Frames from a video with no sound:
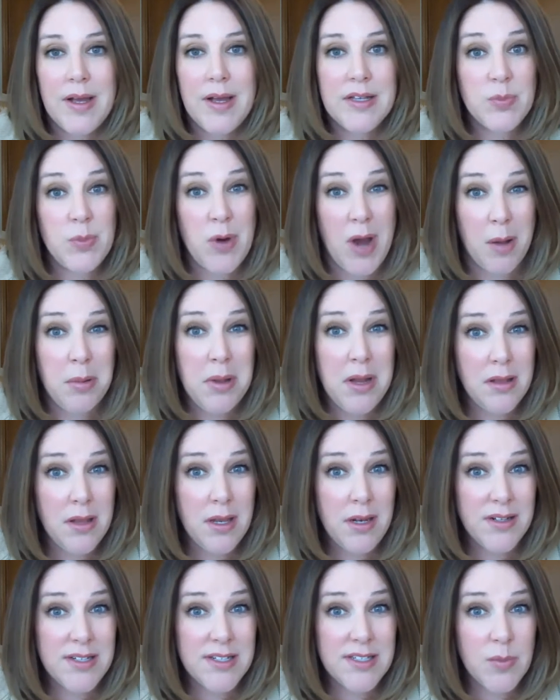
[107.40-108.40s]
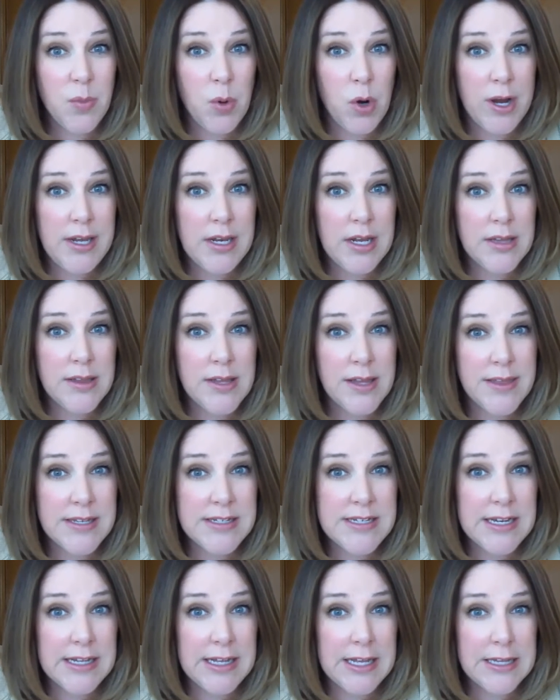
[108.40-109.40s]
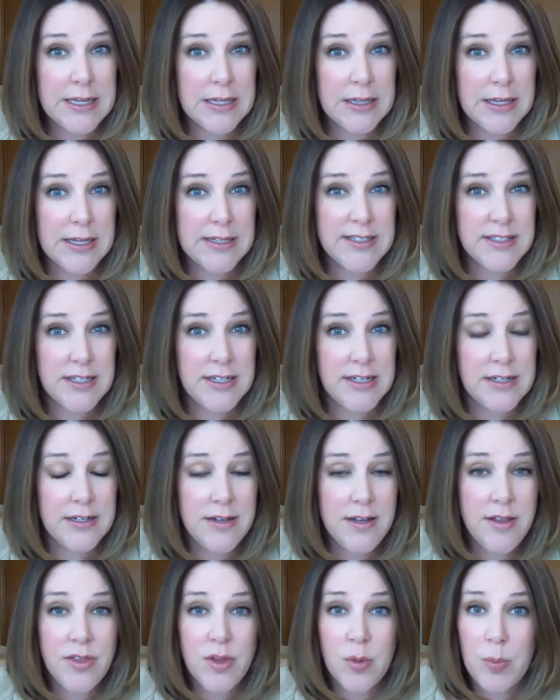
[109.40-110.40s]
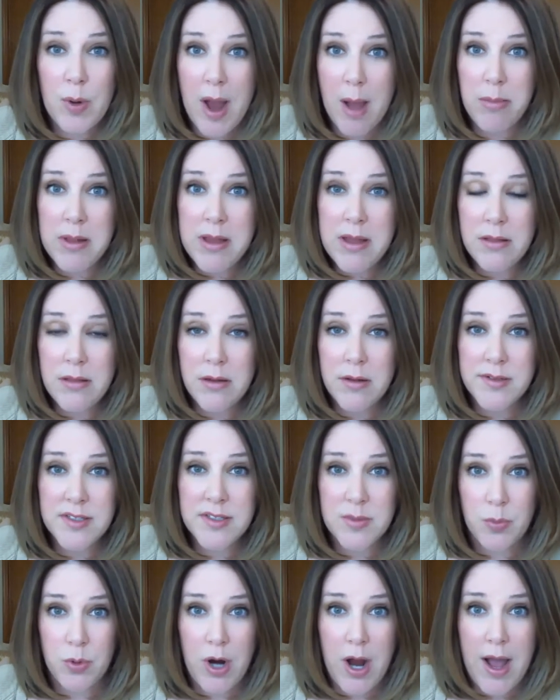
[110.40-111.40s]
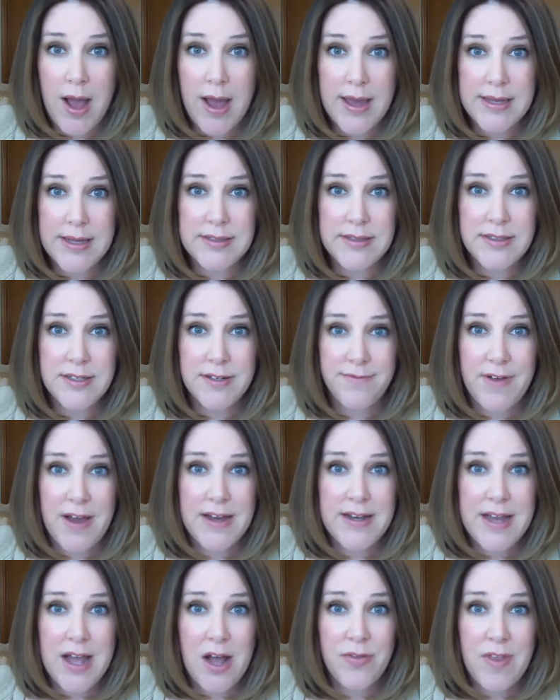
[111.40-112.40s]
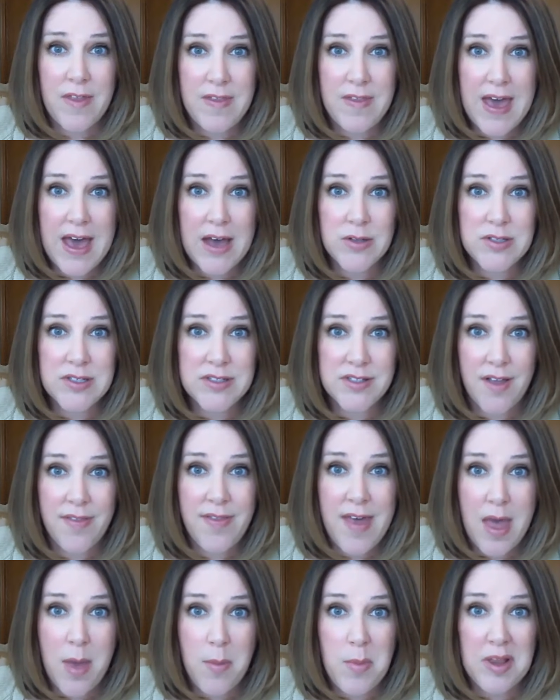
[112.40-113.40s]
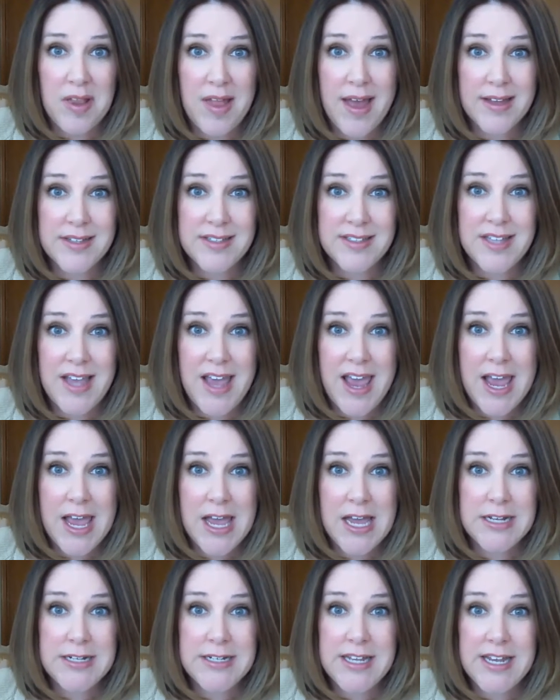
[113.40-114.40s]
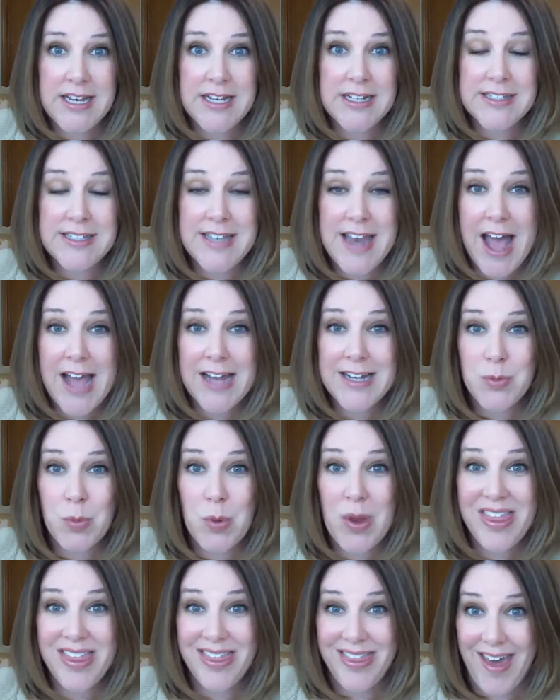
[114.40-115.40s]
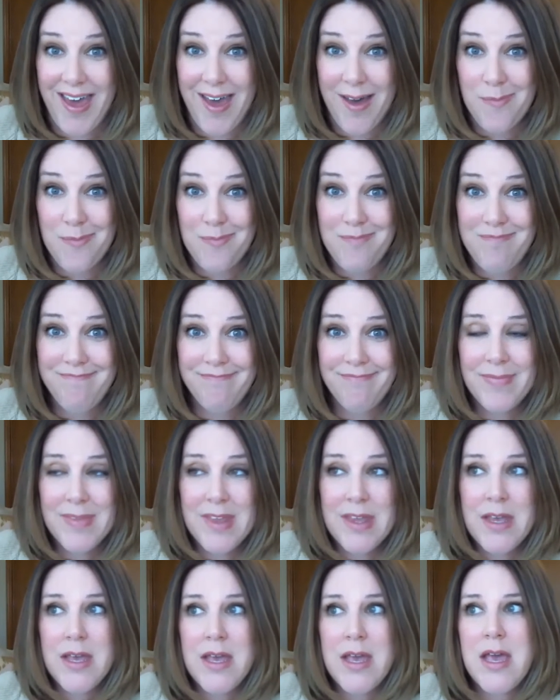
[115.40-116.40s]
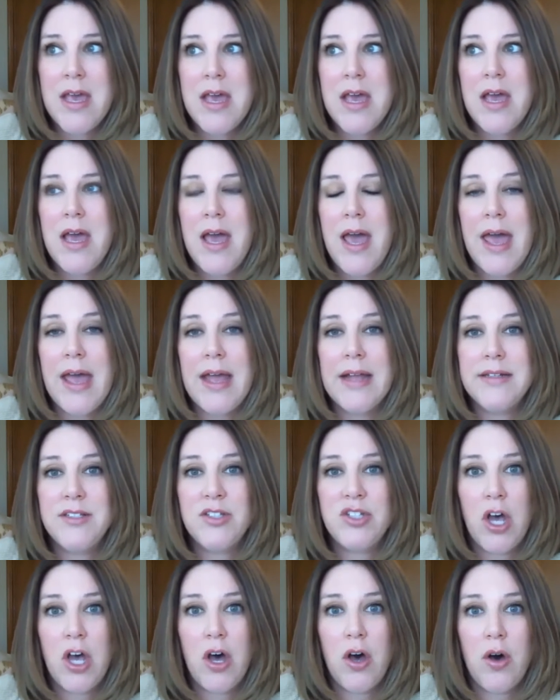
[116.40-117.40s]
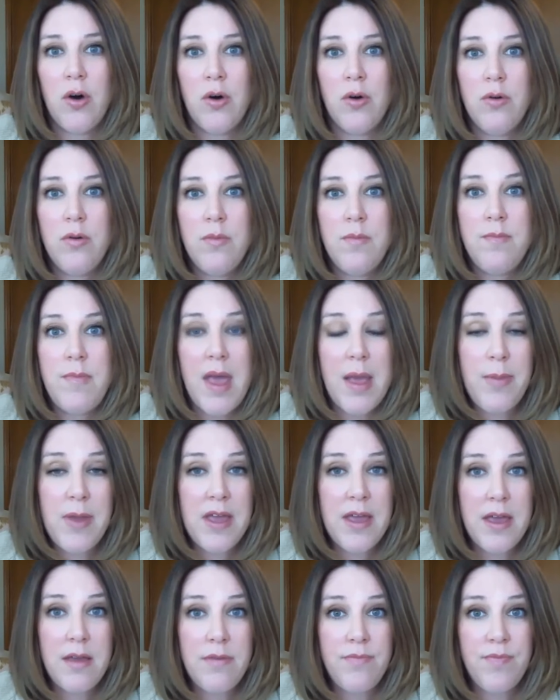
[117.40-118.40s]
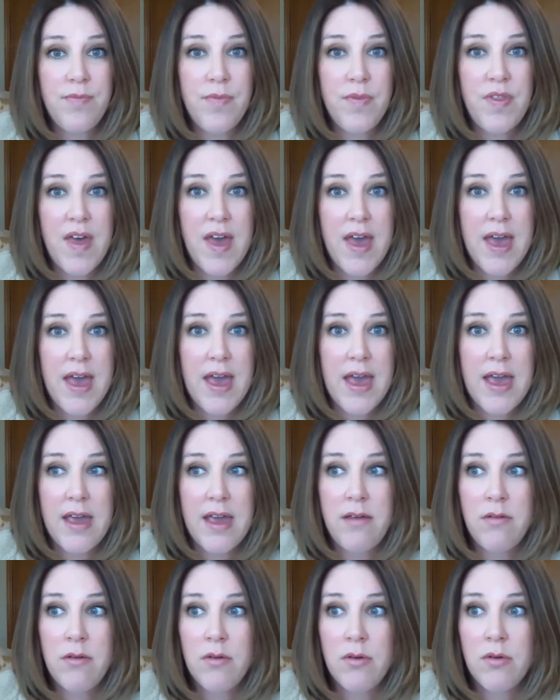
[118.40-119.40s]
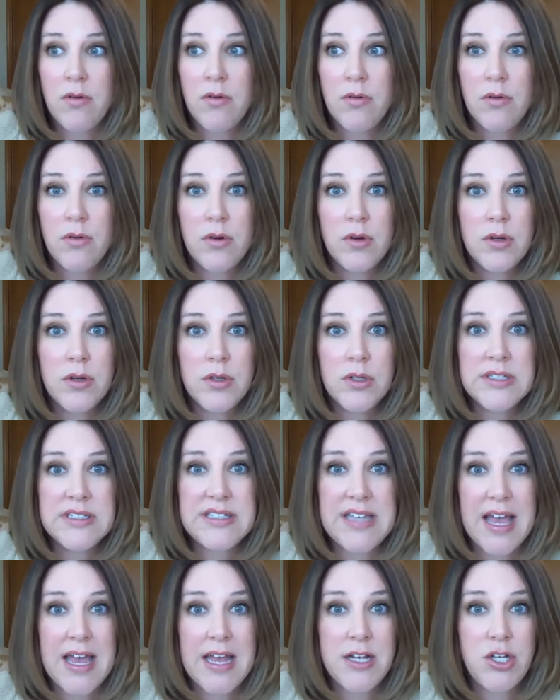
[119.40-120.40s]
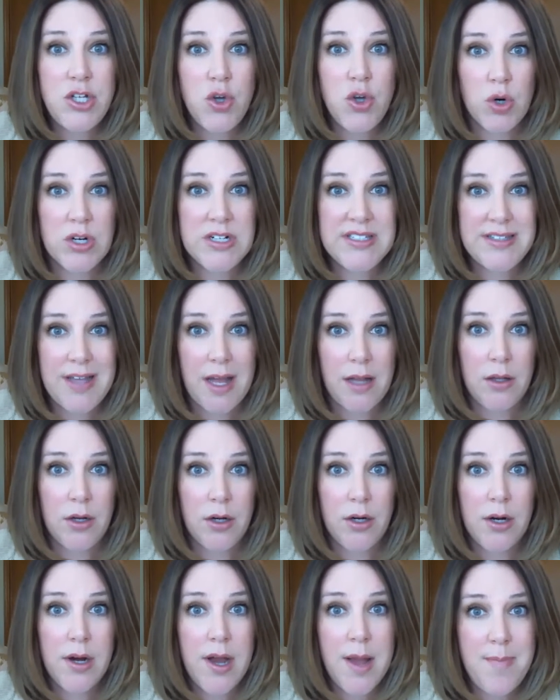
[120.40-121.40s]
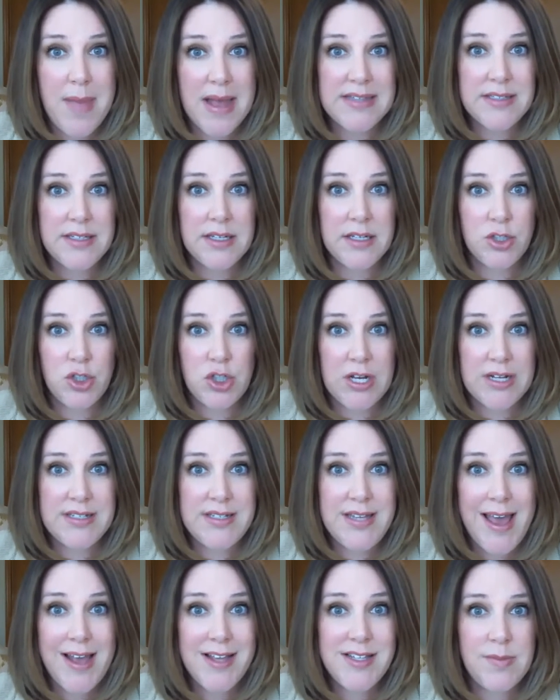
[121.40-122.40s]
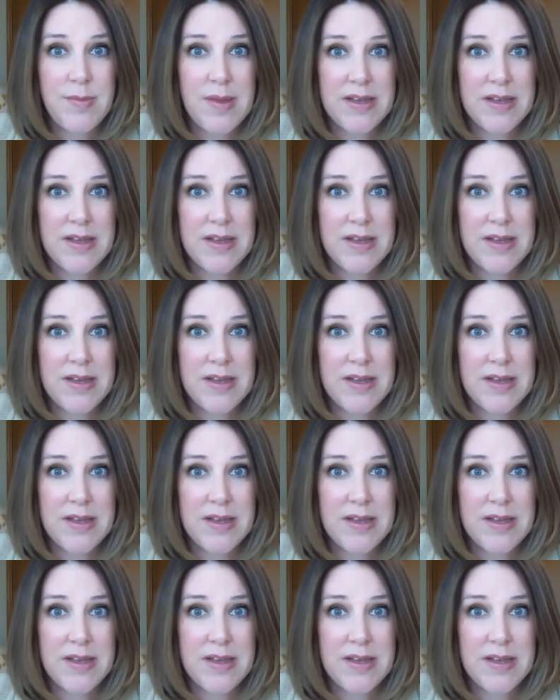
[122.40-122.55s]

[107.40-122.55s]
is probably a little disappointed that they didn't get the listing. They're probably a little surprised to find out that the house is on the MLS and it is not with them. And so maybe they send your seller a message, a text